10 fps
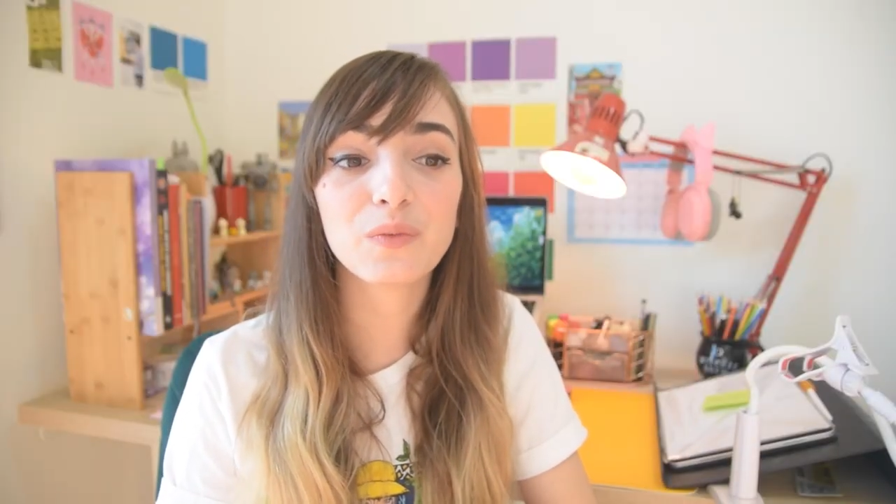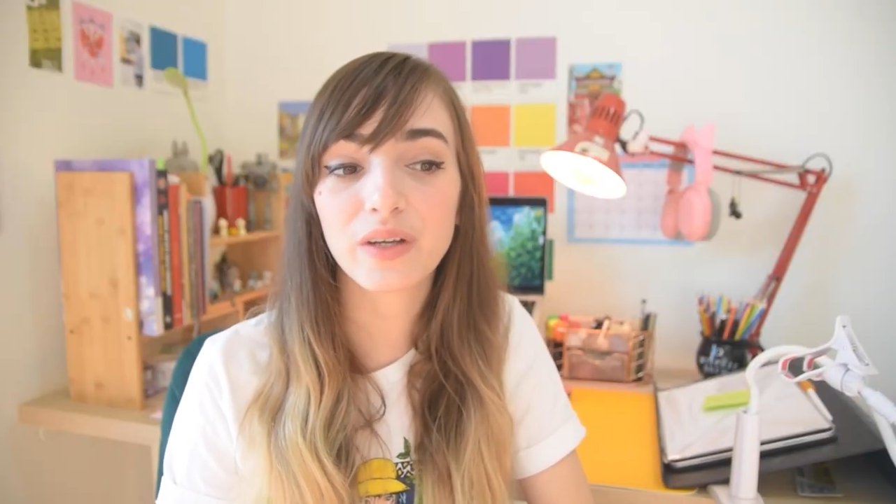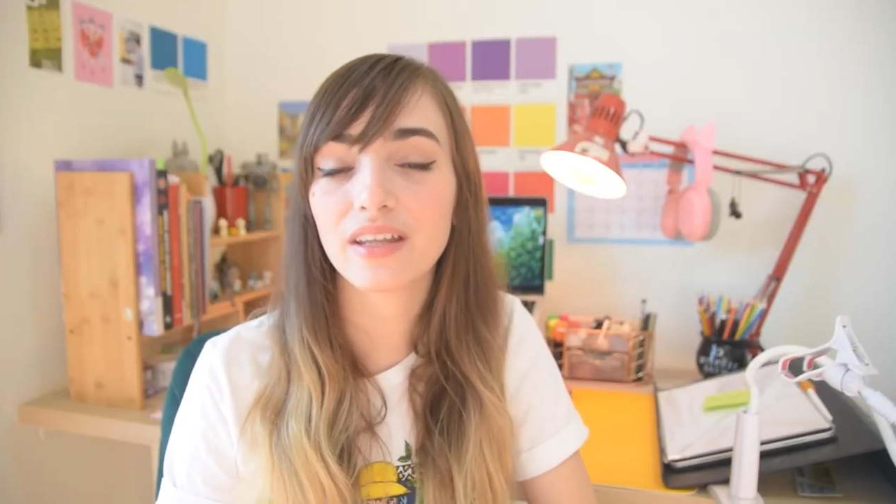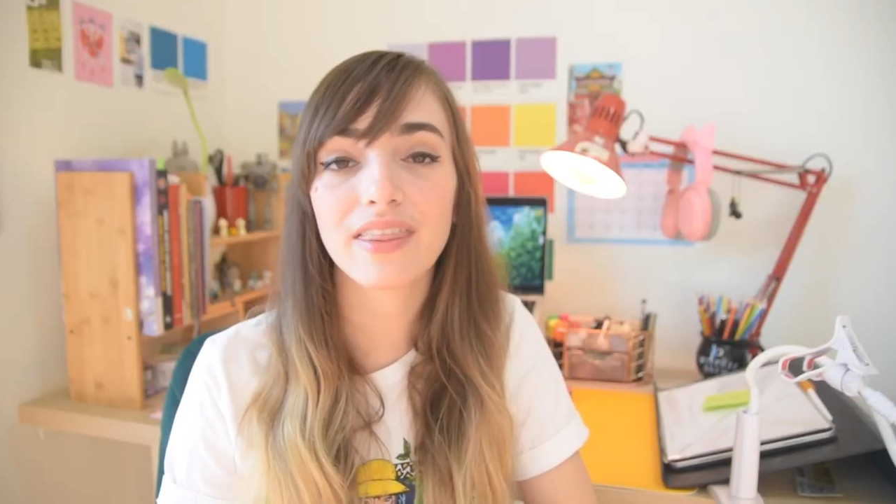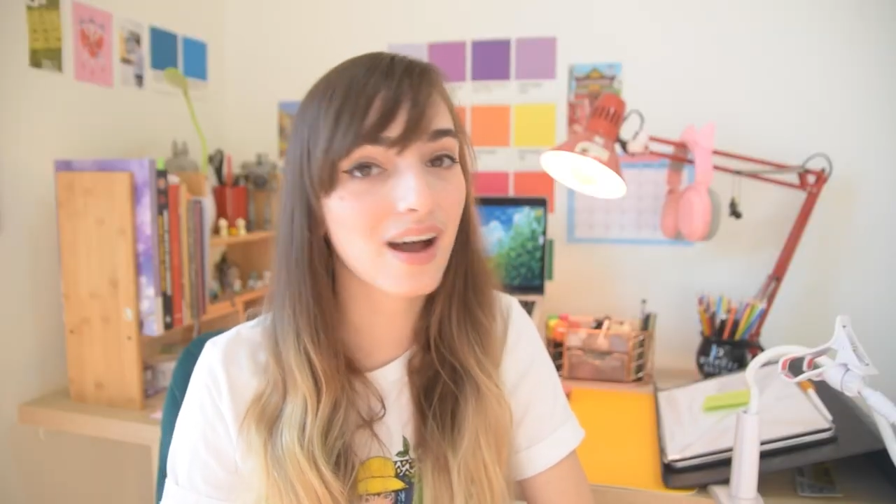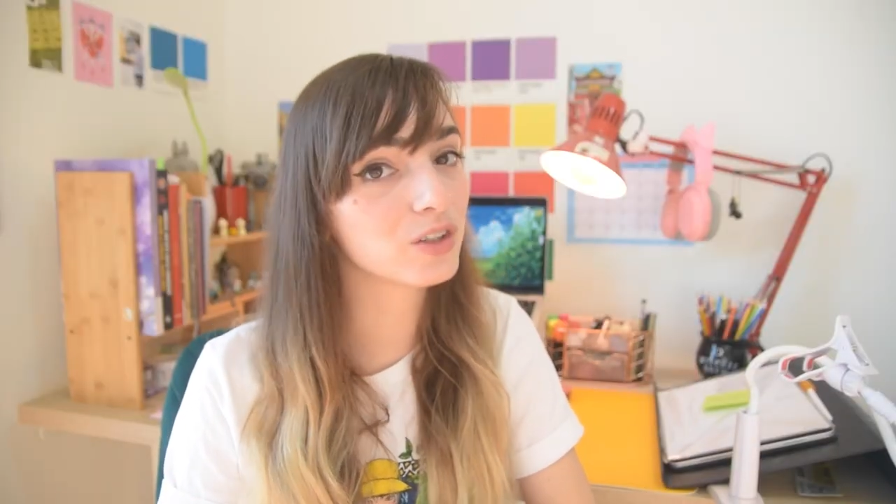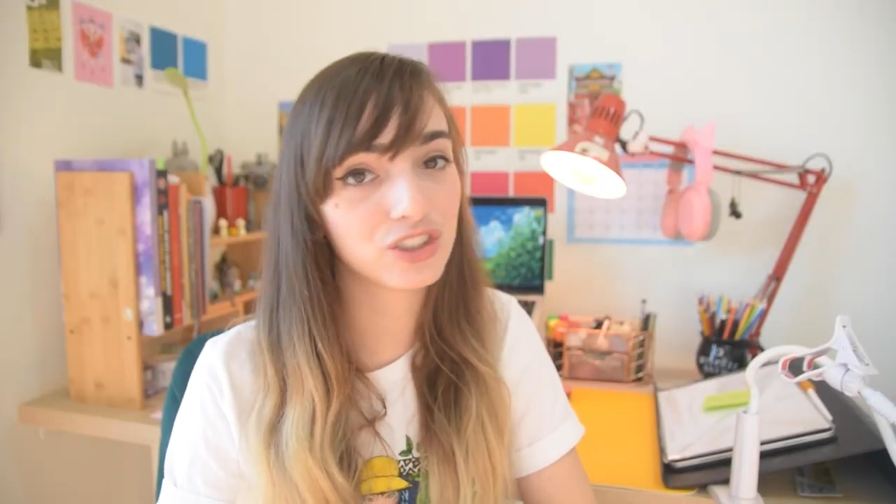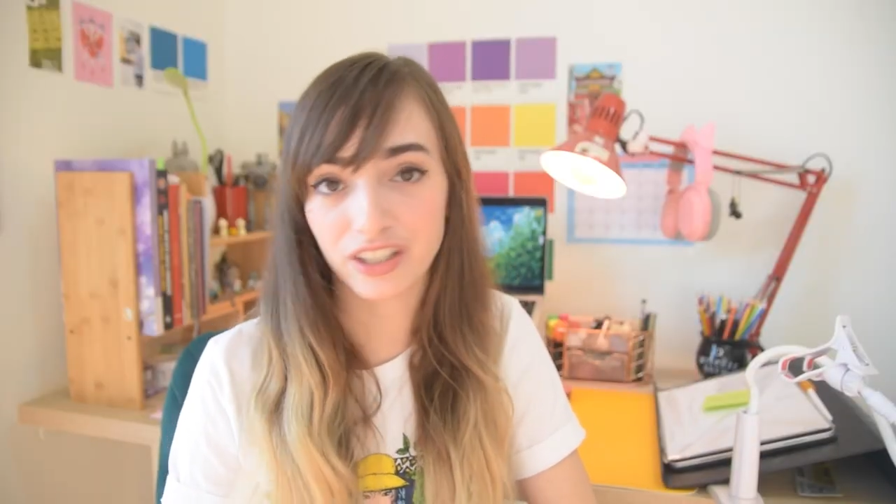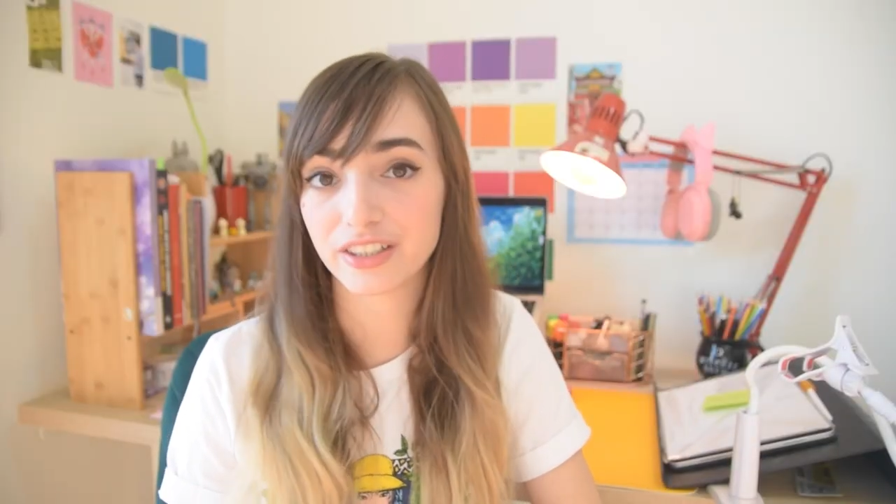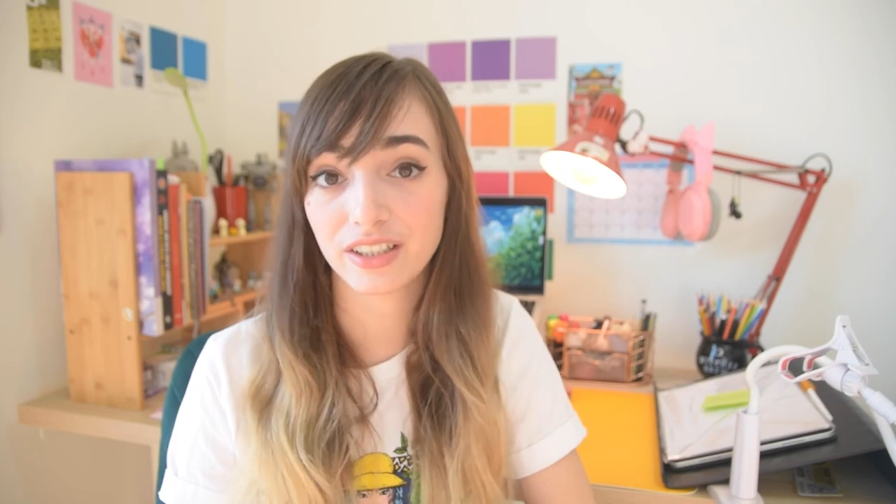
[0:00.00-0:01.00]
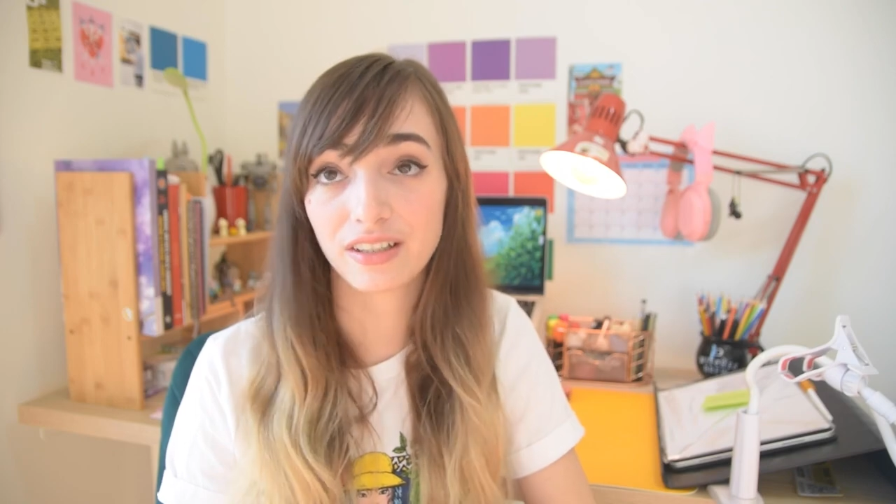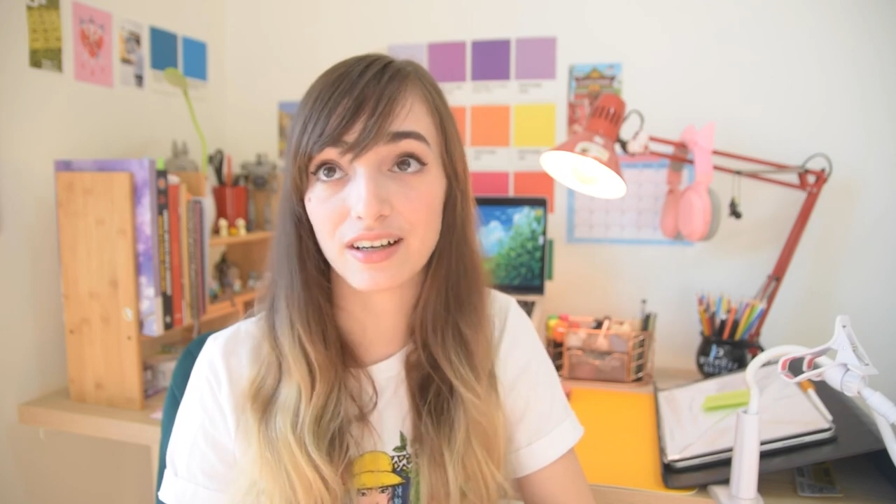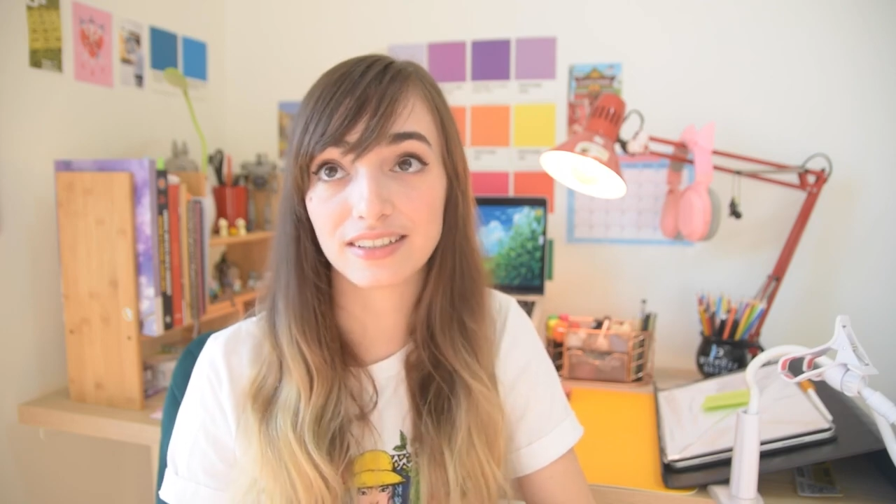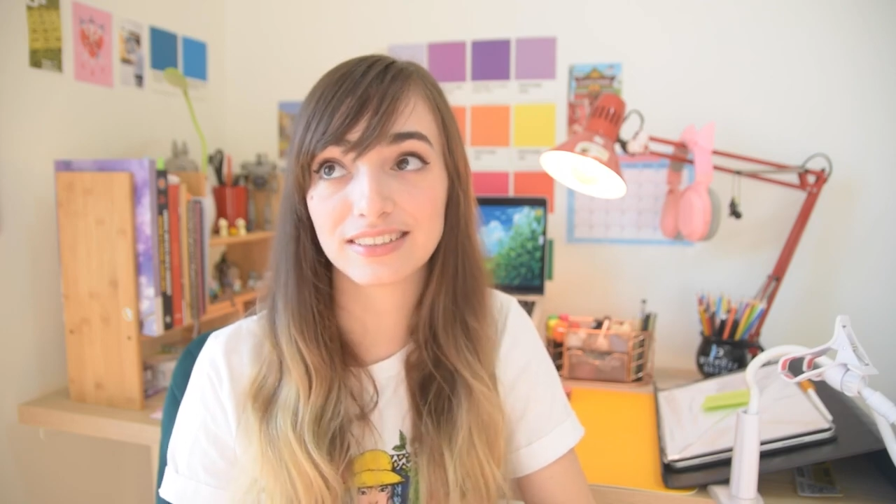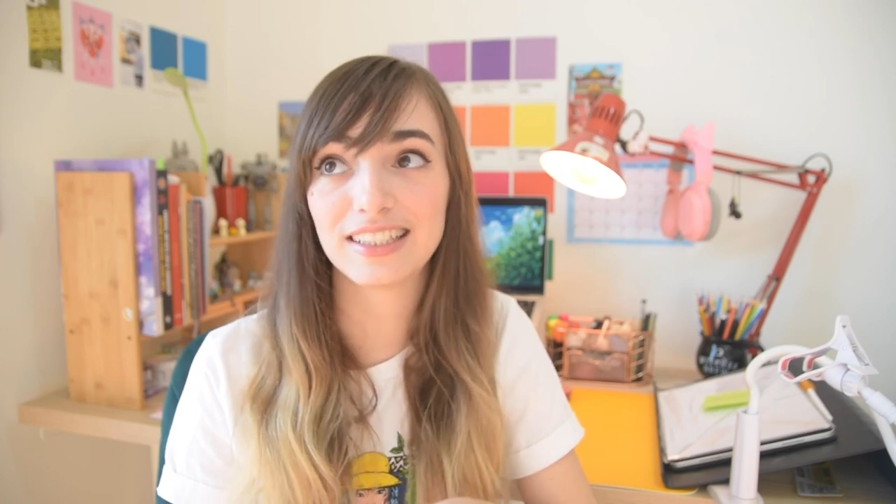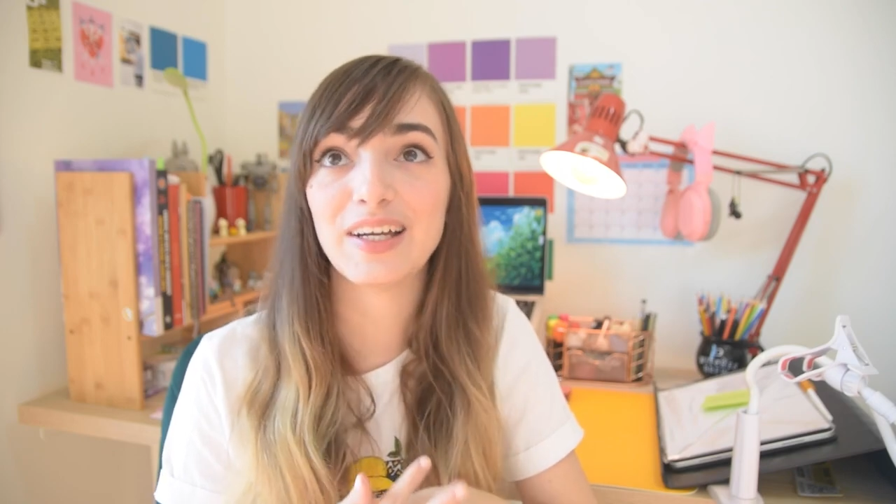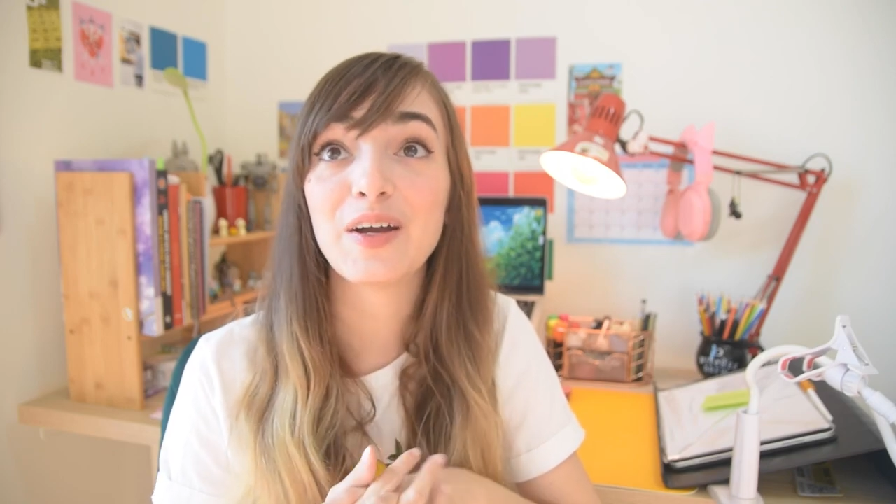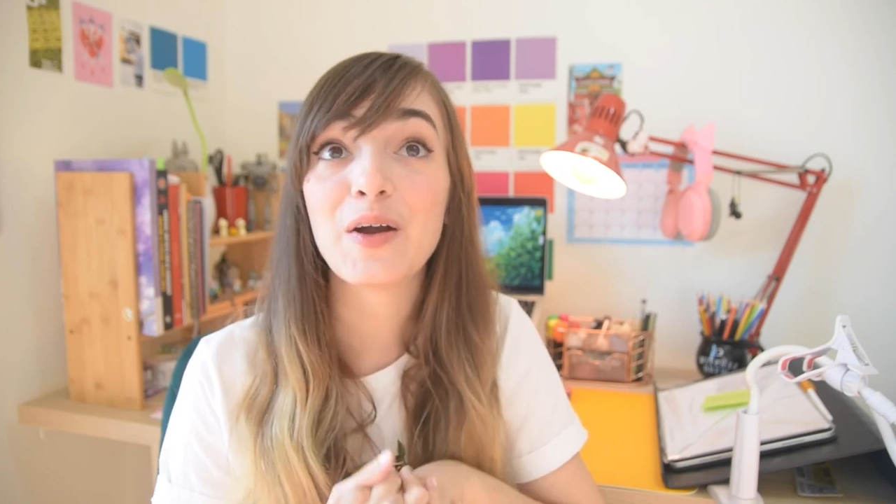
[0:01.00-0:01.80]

without charging us